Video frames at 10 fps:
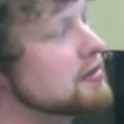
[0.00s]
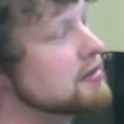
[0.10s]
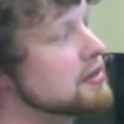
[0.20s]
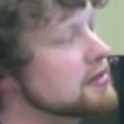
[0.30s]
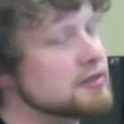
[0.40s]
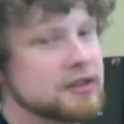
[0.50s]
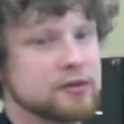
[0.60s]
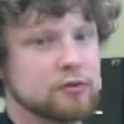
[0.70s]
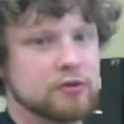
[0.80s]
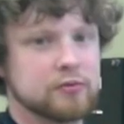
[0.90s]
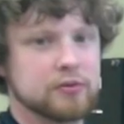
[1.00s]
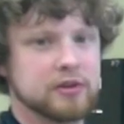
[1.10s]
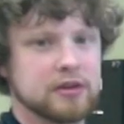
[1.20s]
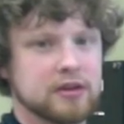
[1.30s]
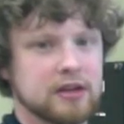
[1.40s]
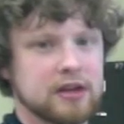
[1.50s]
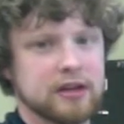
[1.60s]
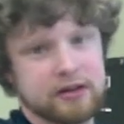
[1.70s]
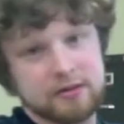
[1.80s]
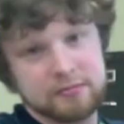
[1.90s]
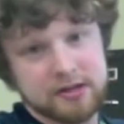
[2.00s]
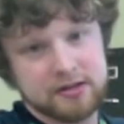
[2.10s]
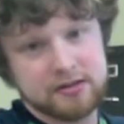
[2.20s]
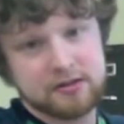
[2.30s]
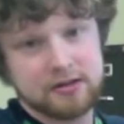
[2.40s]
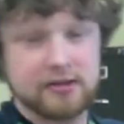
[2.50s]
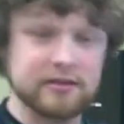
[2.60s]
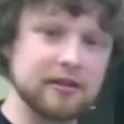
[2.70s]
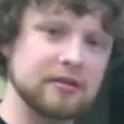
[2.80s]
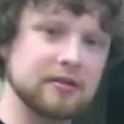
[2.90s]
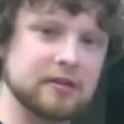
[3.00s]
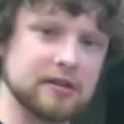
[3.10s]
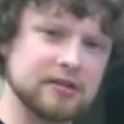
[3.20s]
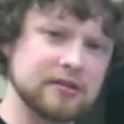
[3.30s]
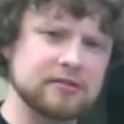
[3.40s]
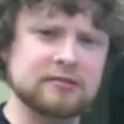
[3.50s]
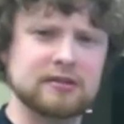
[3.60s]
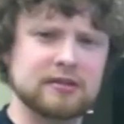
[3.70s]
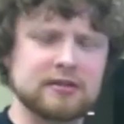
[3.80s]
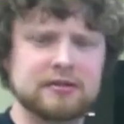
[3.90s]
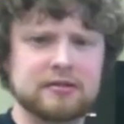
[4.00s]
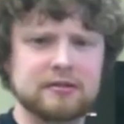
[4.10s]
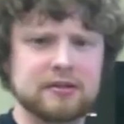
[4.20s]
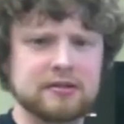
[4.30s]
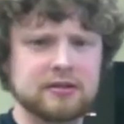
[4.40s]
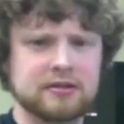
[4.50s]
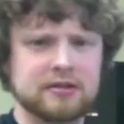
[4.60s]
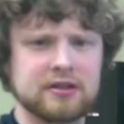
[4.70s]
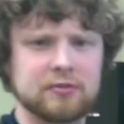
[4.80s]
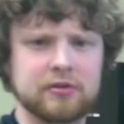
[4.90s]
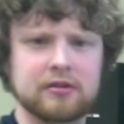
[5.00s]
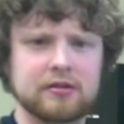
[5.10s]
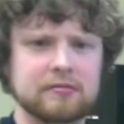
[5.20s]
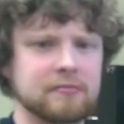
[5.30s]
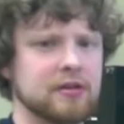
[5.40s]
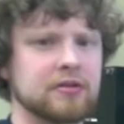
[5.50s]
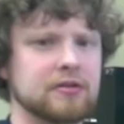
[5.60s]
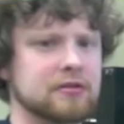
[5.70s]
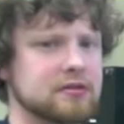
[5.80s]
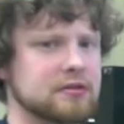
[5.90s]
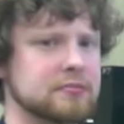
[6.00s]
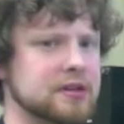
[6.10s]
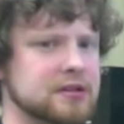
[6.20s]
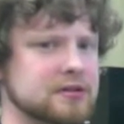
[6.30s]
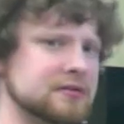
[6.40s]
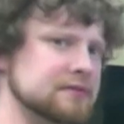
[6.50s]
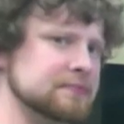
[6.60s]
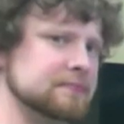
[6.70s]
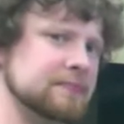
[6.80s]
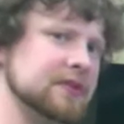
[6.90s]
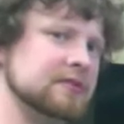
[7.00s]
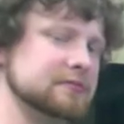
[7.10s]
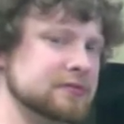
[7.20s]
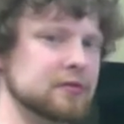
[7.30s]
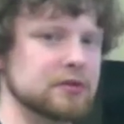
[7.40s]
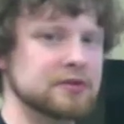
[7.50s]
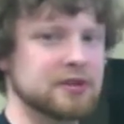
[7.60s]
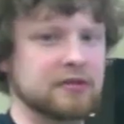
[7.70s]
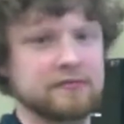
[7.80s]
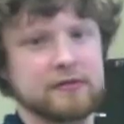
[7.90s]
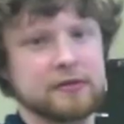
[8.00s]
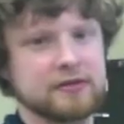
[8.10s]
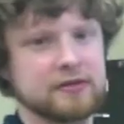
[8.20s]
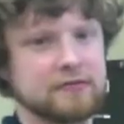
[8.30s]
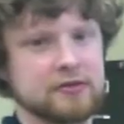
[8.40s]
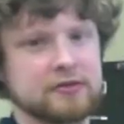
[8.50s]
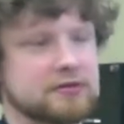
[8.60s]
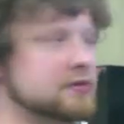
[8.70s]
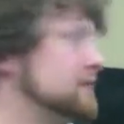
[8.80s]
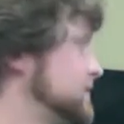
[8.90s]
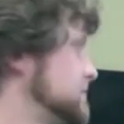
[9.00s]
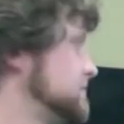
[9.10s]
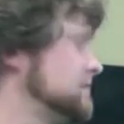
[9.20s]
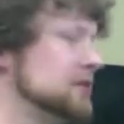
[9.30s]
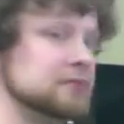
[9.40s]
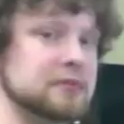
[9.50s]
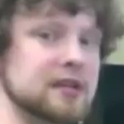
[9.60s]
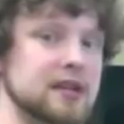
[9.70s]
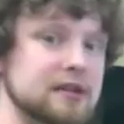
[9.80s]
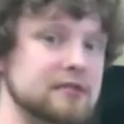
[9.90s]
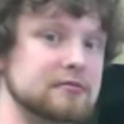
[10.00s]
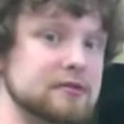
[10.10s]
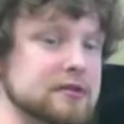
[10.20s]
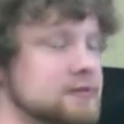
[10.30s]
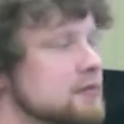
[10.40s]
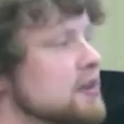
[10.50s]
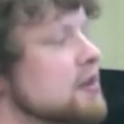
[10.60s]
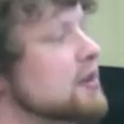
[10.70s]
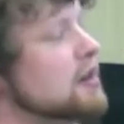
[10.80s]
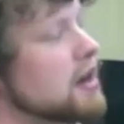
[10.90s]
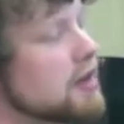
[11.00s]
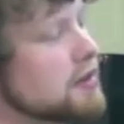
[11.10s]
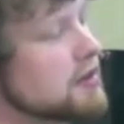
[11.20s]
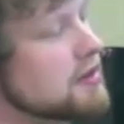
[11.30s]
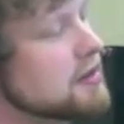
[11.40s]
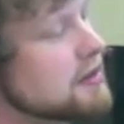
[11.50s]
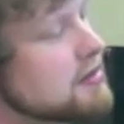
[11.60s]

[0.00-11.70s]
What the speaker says: the C chord with the E in the bass. The E's the 3rd, so C with a 3rd in the bass, or C 1st inversion if you know piano, right? And then